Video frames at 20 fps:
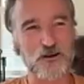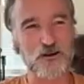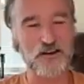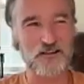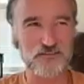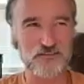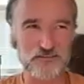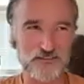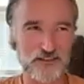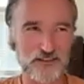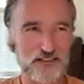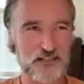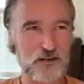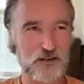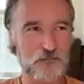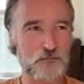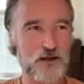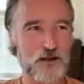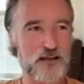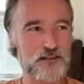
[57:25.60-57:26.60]
And they
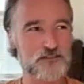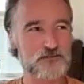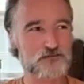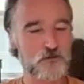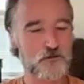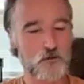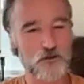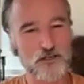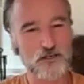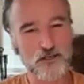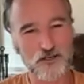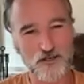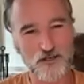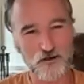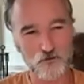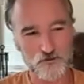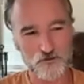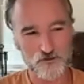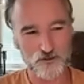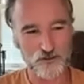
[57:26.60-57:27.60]
come back 48
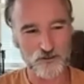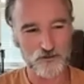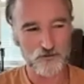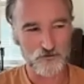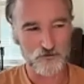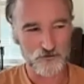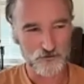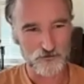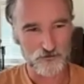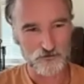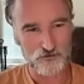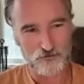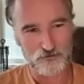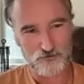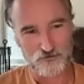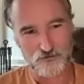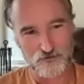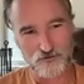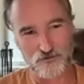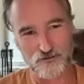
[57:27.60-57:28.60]
hours later,
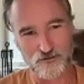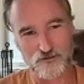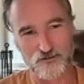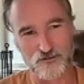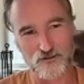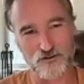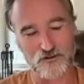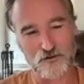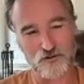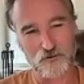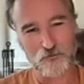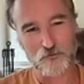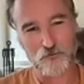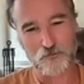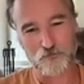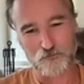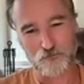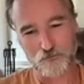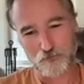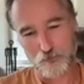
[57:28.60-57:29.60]

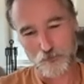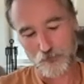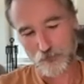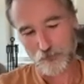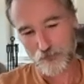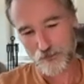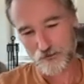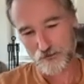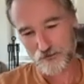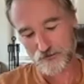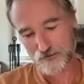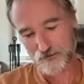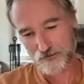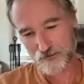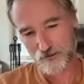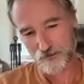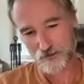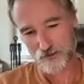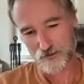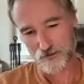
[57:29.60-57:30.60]
and
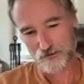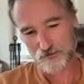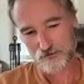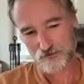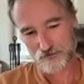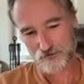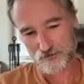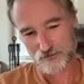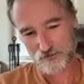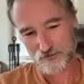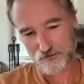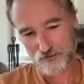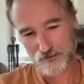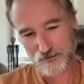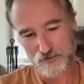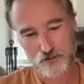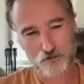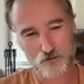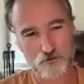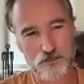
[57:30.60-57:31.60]

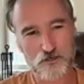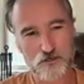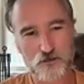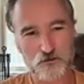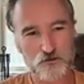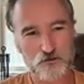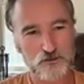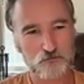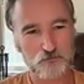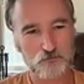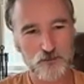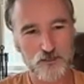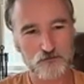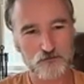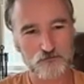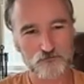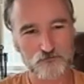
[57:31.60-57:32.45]
eat Doritos and play